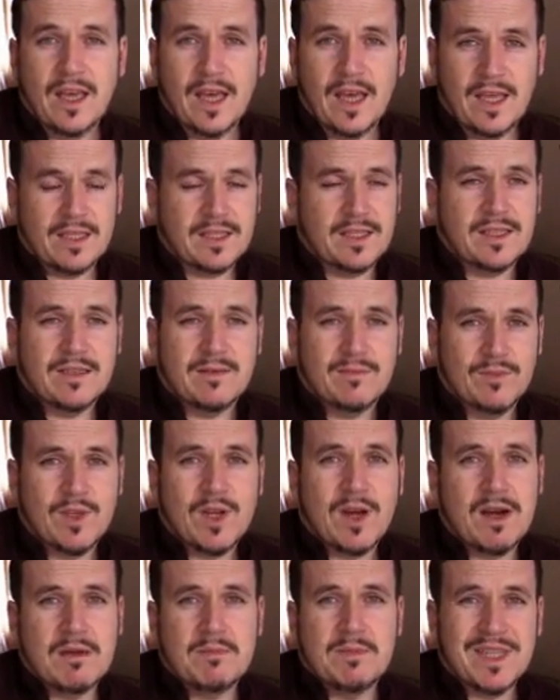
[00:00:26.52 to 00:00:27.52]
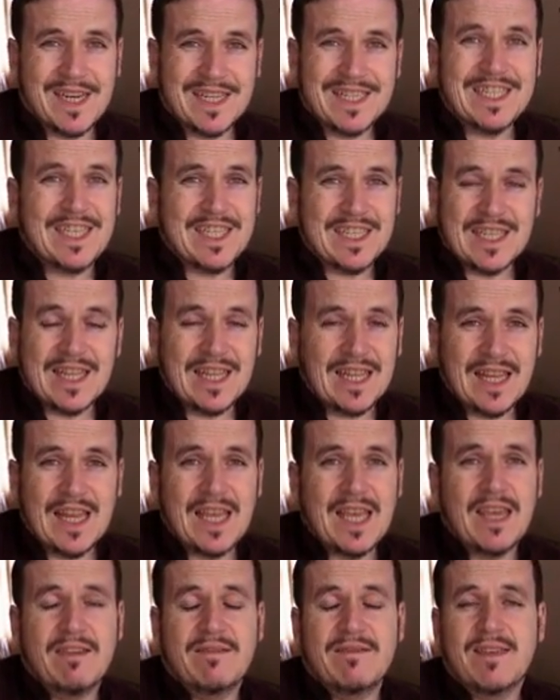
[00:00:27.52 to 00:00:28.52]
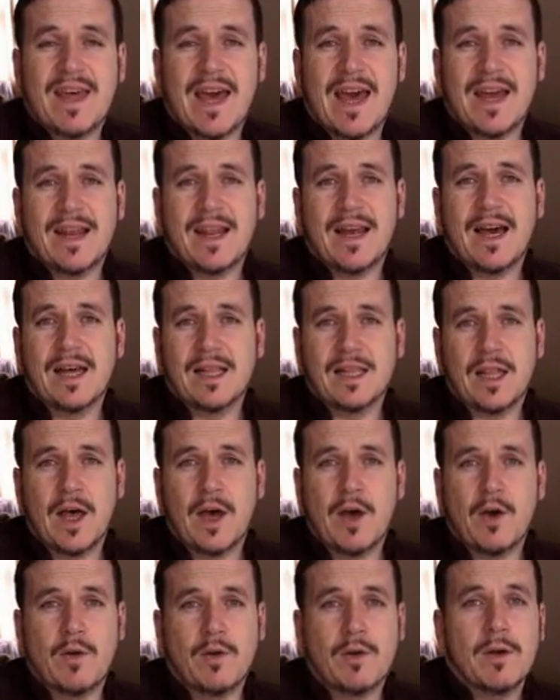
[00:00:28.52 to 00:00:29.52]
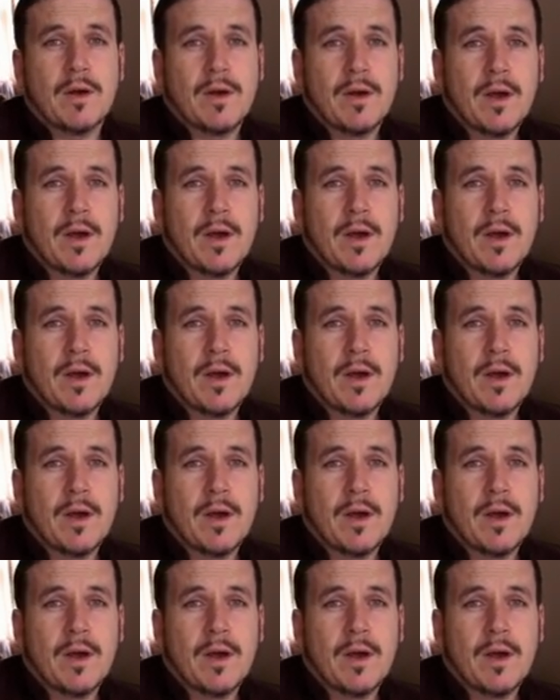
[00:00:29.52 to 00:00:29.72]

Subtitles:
it's time to just leave that alone.